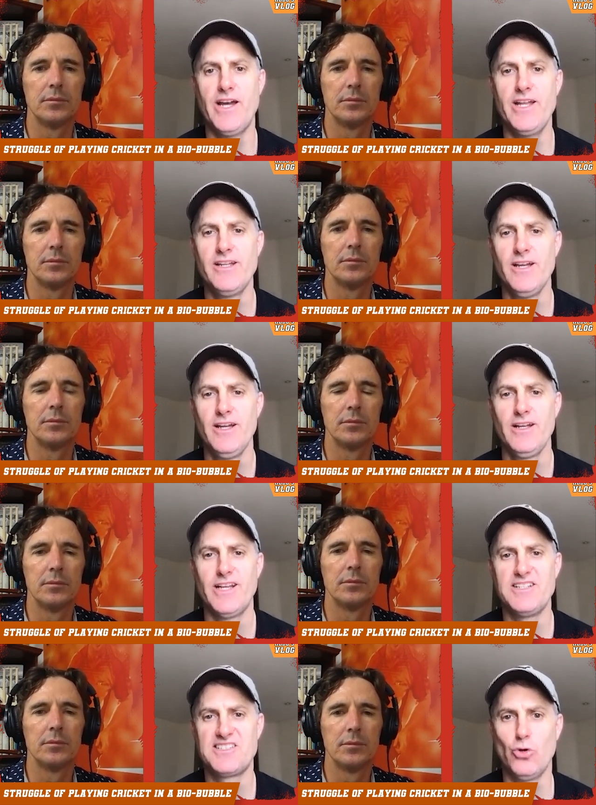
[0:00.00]
Speaker 1: they
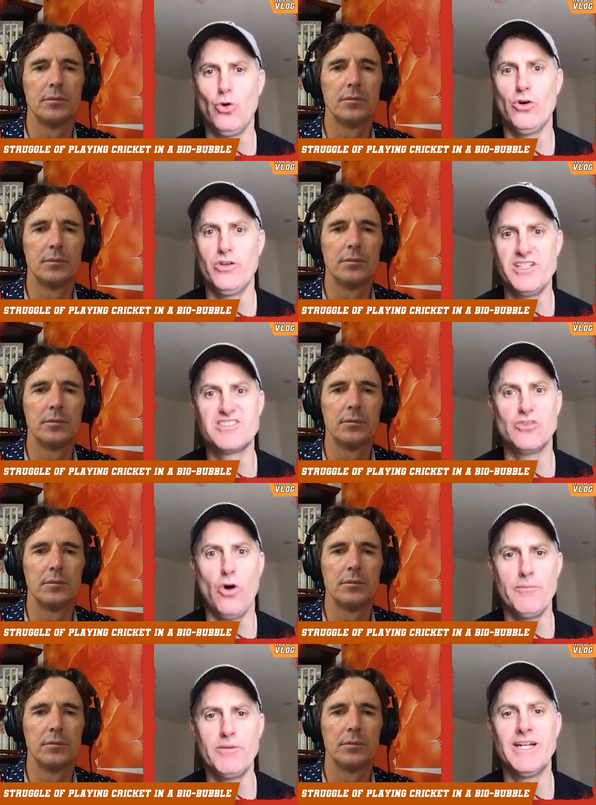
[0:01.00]
they saw the
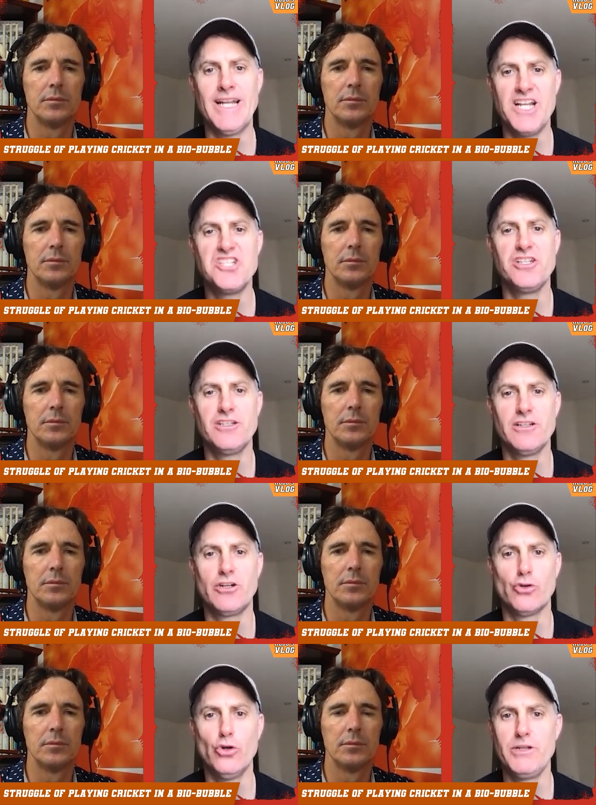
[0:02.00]
excitement and energy in the
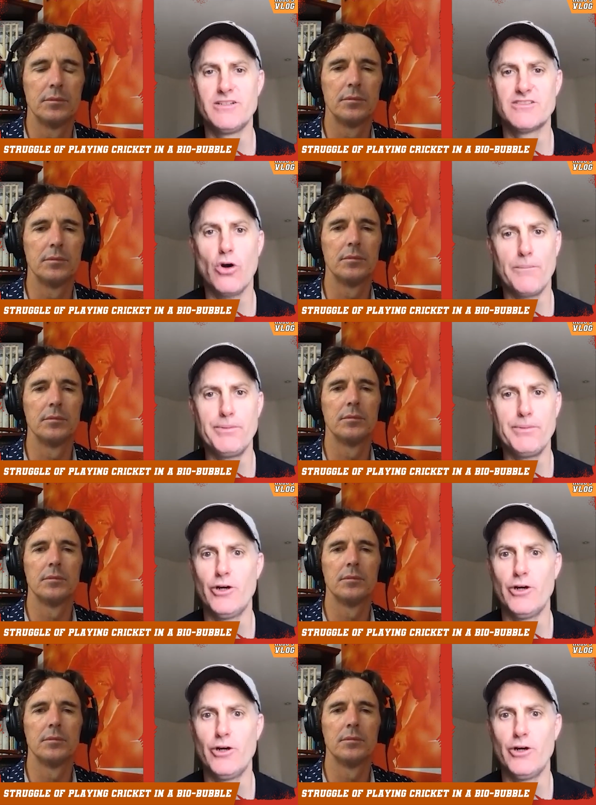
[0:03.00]
group, because I P